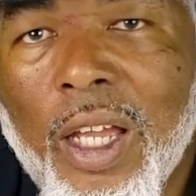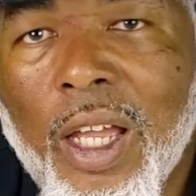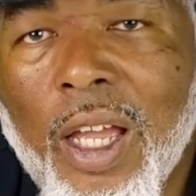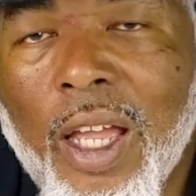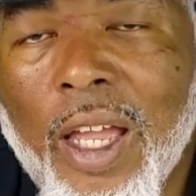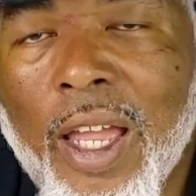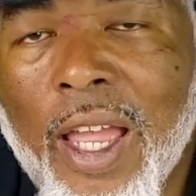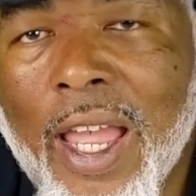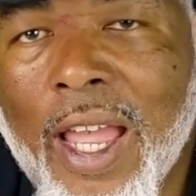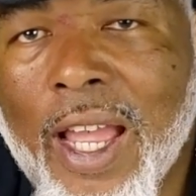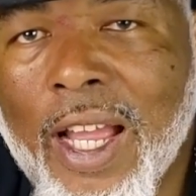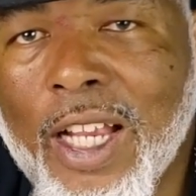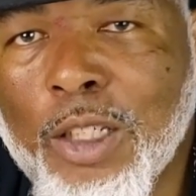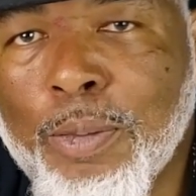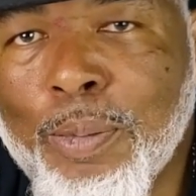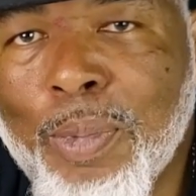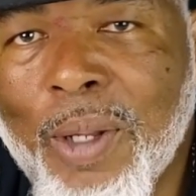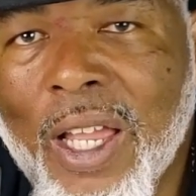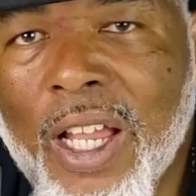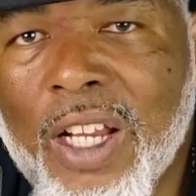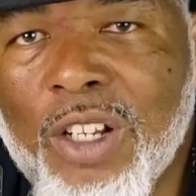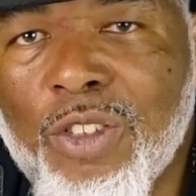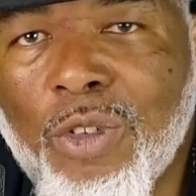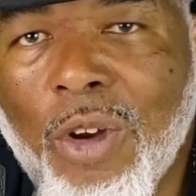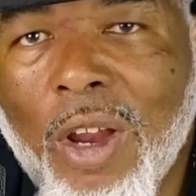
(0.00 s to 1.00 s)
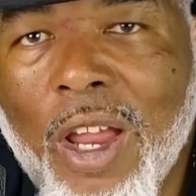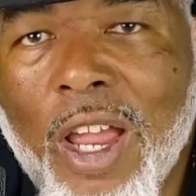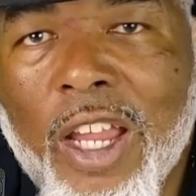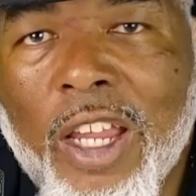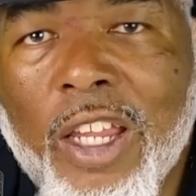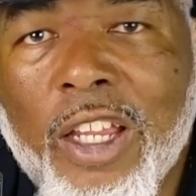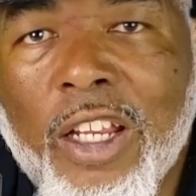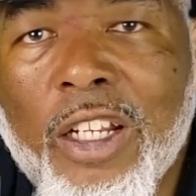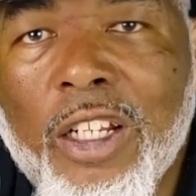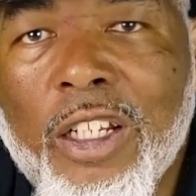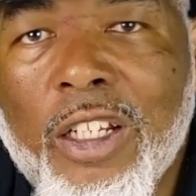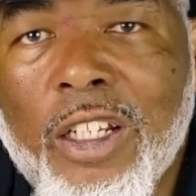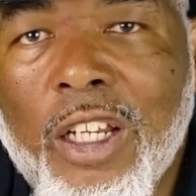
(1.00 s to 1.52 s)
Ask Black
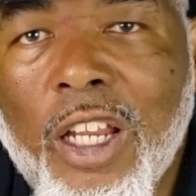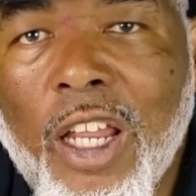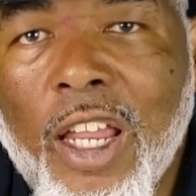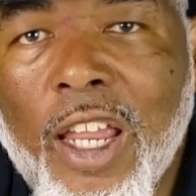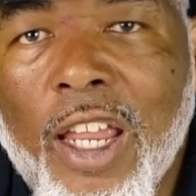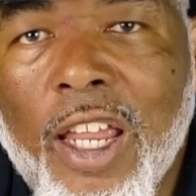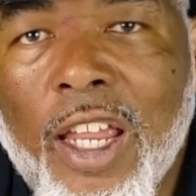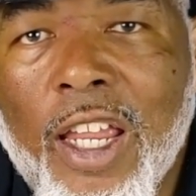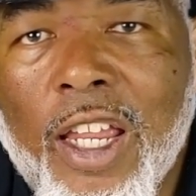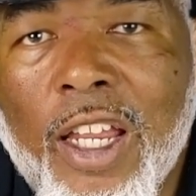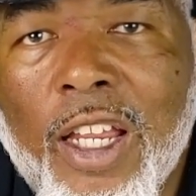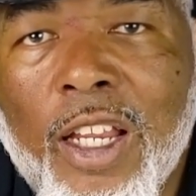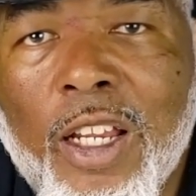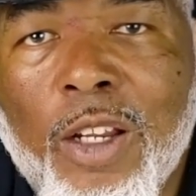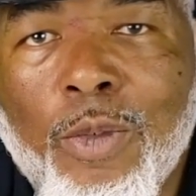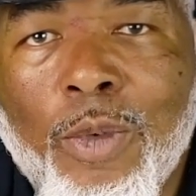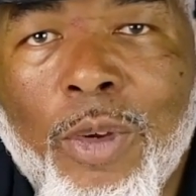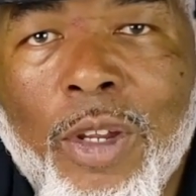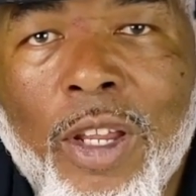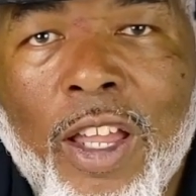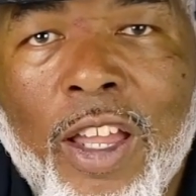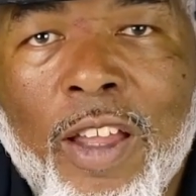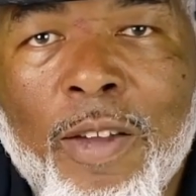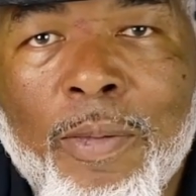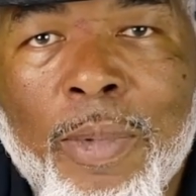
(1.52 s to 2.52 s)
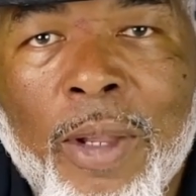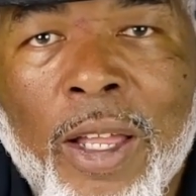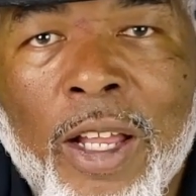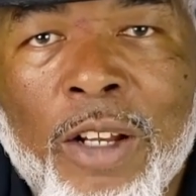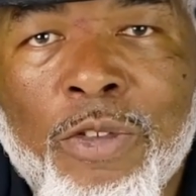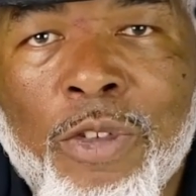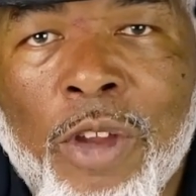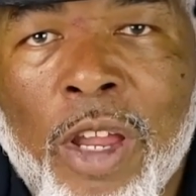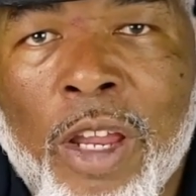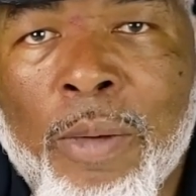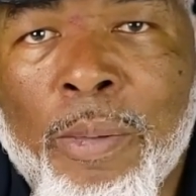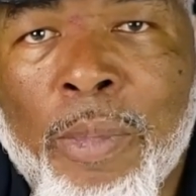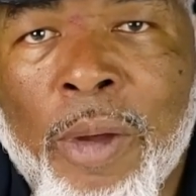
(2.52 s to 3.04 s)
Dragon, and we have Black
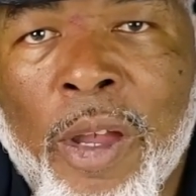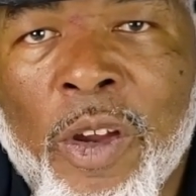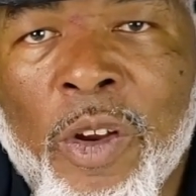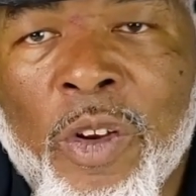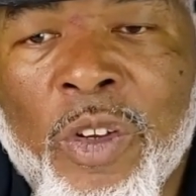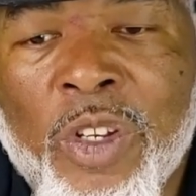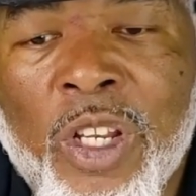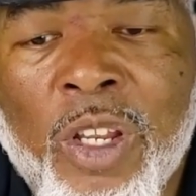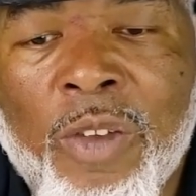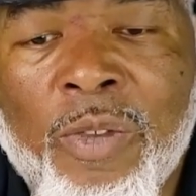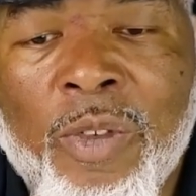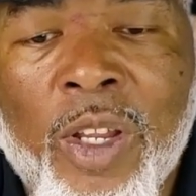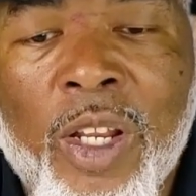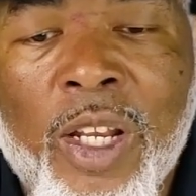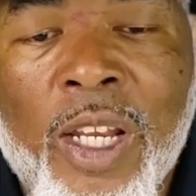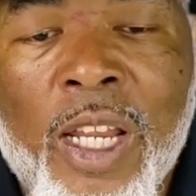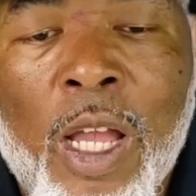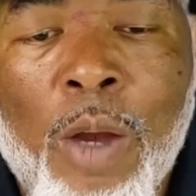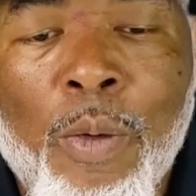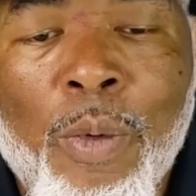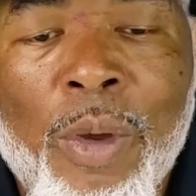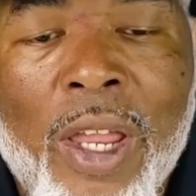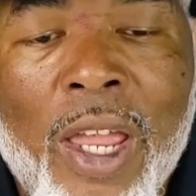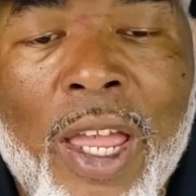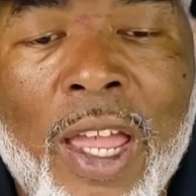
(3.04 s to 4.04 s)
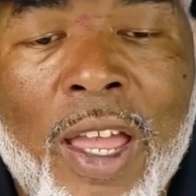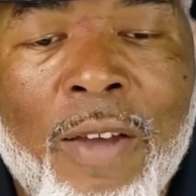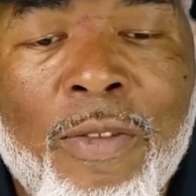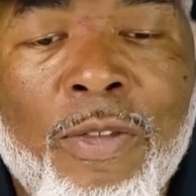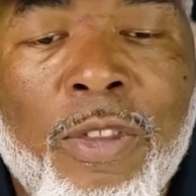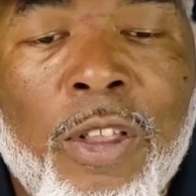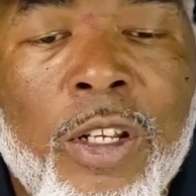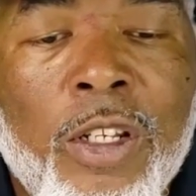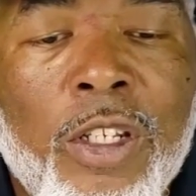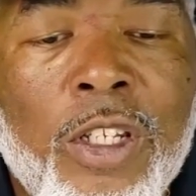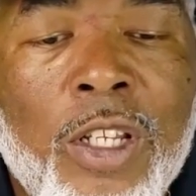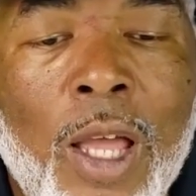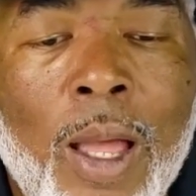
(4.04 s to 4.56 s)
Dragon Biker TV, and now we have
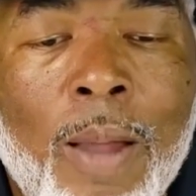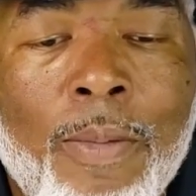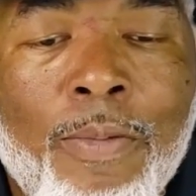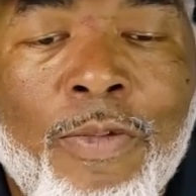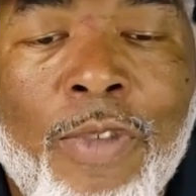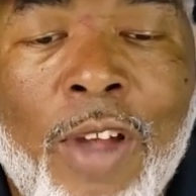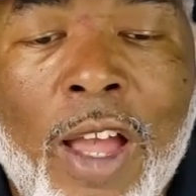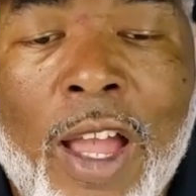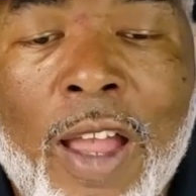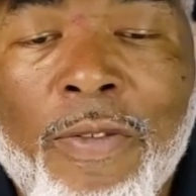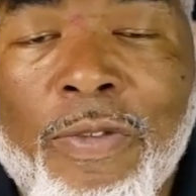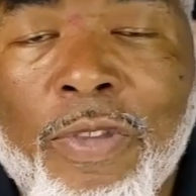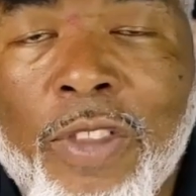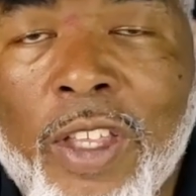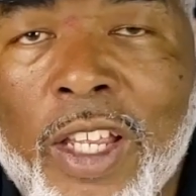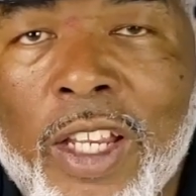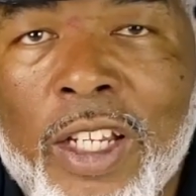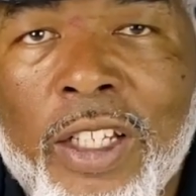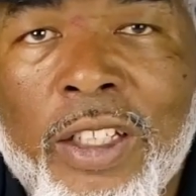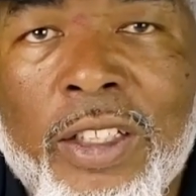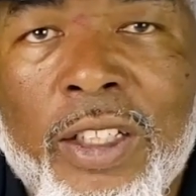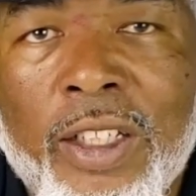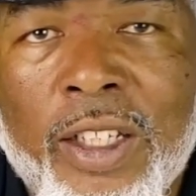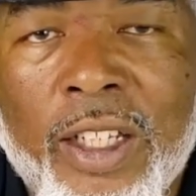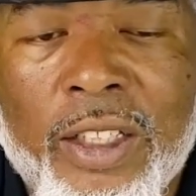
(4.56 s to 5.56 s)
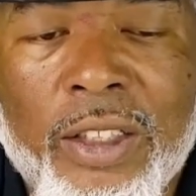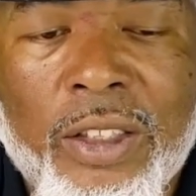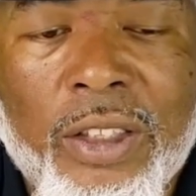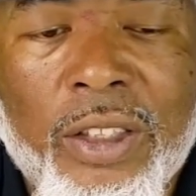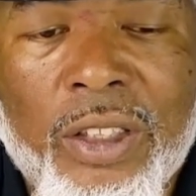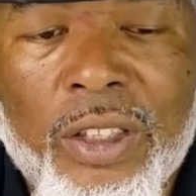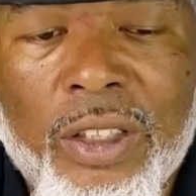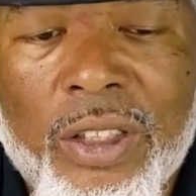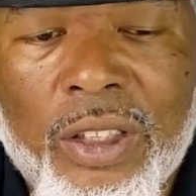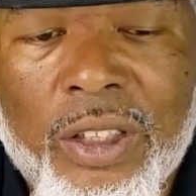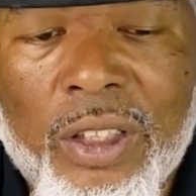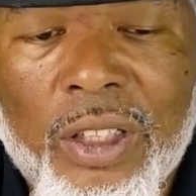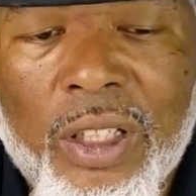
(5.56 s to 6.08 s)
the top five things
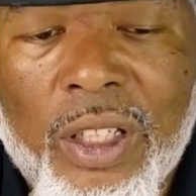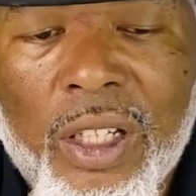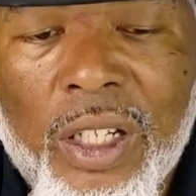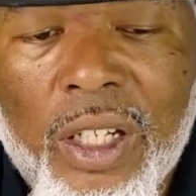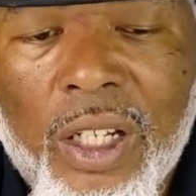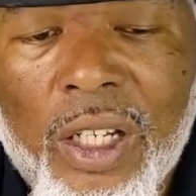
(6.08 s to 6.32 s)
lists.